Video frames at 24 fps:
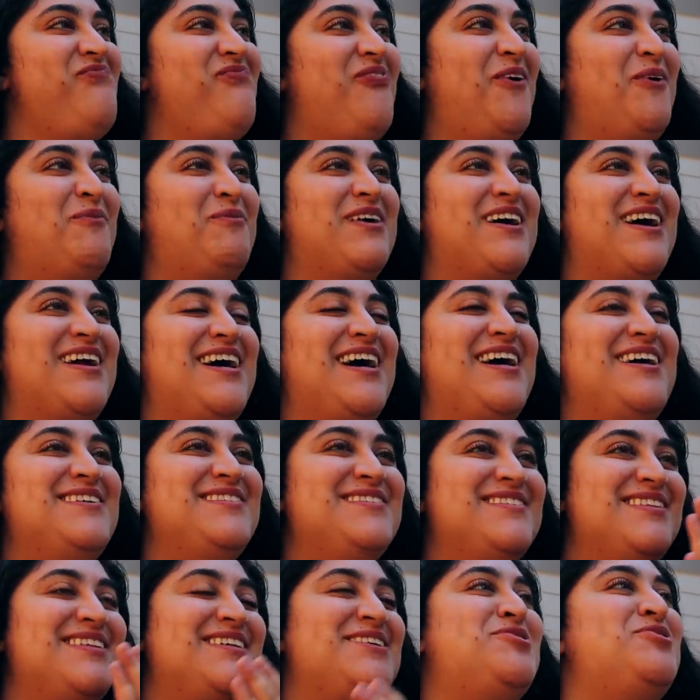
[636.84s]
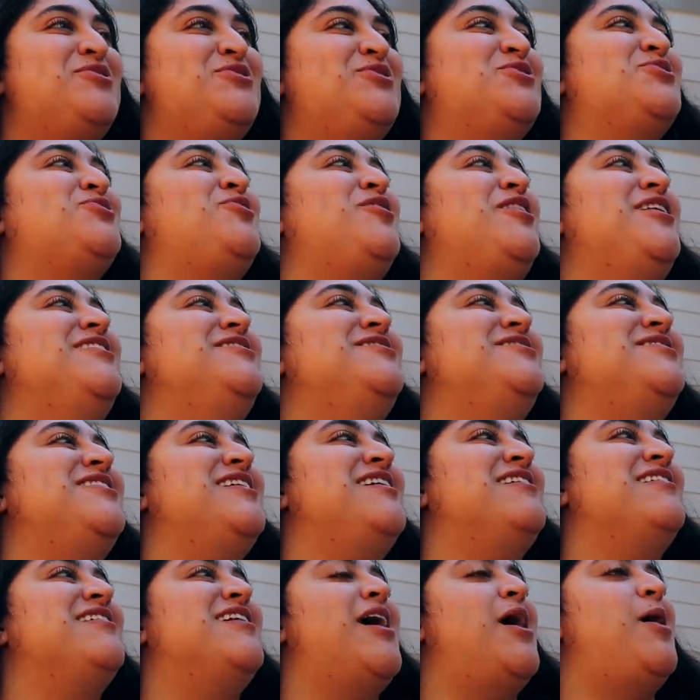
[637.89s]
Oh my god, I literally just cringe
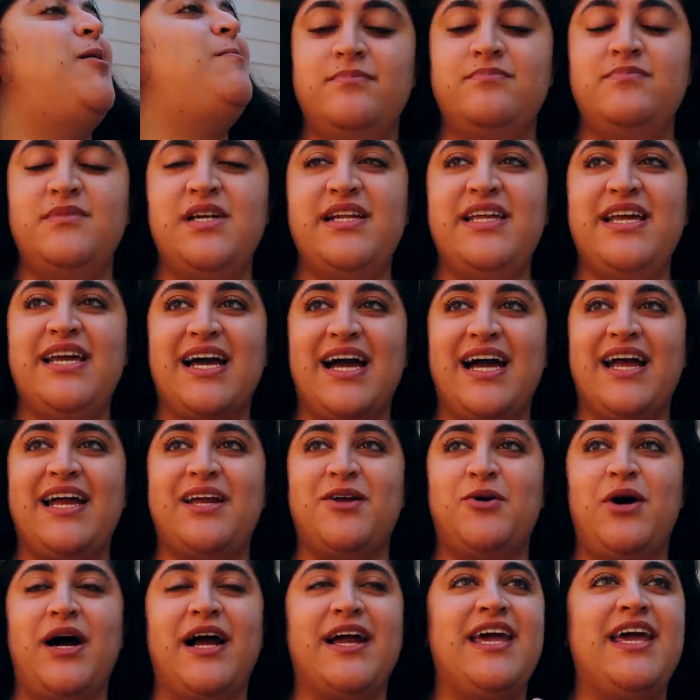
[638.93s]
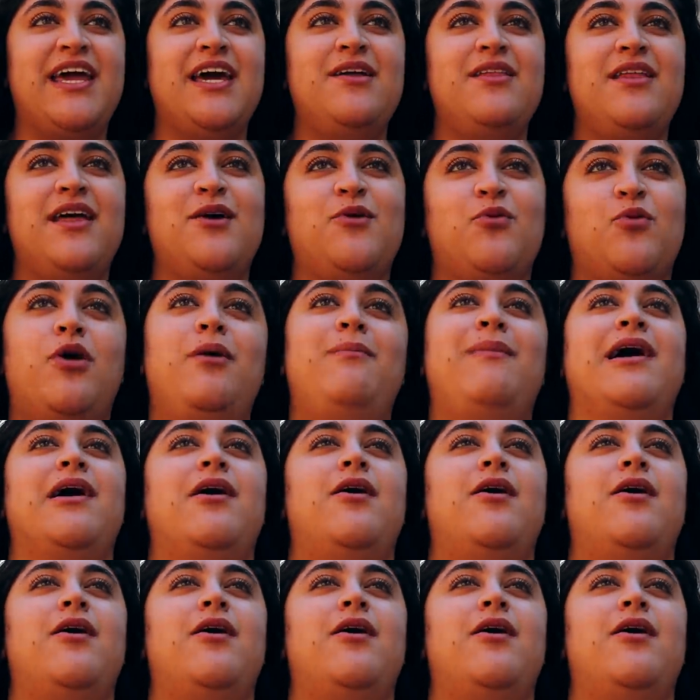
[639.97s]
saying that. Danny Caiedo. I can't like roll my